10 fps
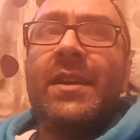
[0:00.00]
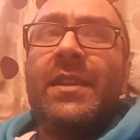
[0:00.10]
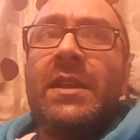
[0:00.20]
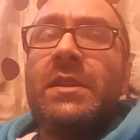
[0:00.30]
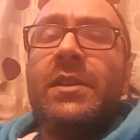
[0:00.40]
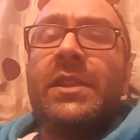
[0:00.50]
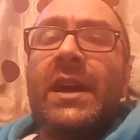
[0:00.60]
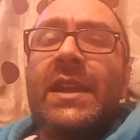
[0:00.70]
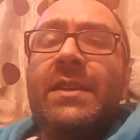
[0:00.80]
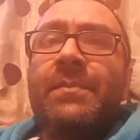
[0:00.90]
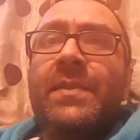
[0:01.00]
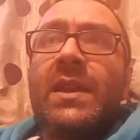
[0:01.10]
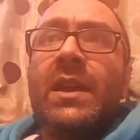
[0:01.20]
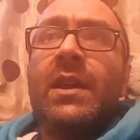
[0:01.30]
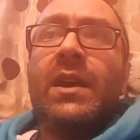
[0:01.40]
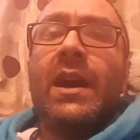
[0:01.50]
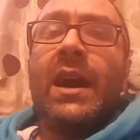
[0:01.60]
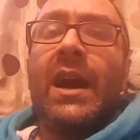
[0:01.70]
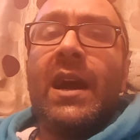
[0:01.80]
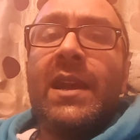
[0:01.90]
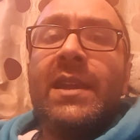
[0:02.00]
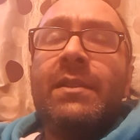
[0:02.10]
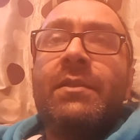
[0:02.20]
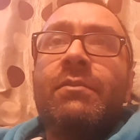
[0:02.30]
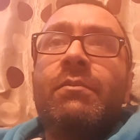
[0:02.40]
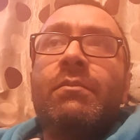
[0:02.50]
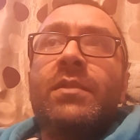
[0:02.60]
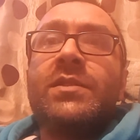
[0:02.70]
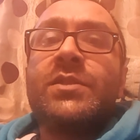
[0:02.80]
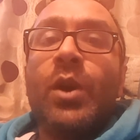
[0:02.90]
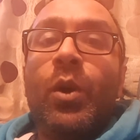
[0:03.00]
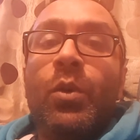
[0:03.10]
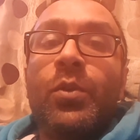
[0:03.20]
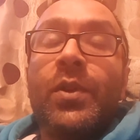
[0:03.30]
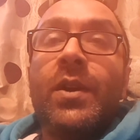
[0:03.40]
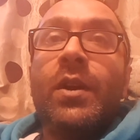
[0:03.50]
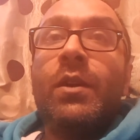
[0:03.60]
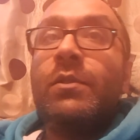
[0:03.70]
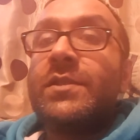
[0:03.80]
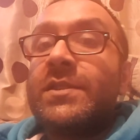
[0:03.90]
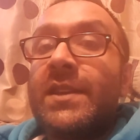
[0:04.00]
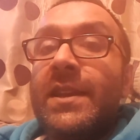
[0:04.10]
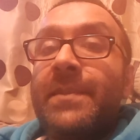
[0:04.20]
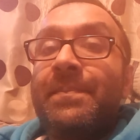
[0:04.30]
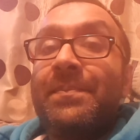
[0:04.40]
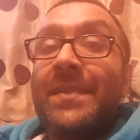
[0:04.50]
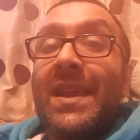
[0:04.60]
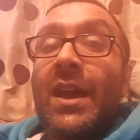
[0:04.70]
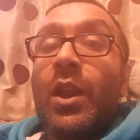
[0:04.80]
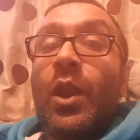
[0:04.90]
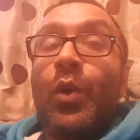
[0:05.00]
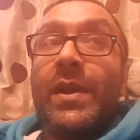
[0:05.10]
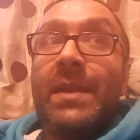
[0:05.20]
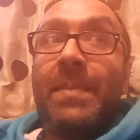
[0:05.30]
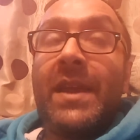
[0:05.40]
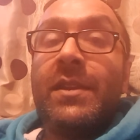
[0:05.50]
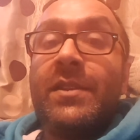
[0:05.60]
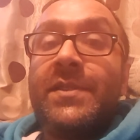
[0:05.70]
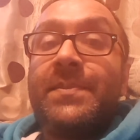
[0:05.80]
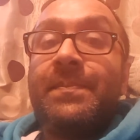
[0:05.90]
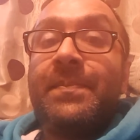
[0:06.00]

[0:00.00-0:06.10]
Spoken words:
At the end of the day, I was told who to see. No independence.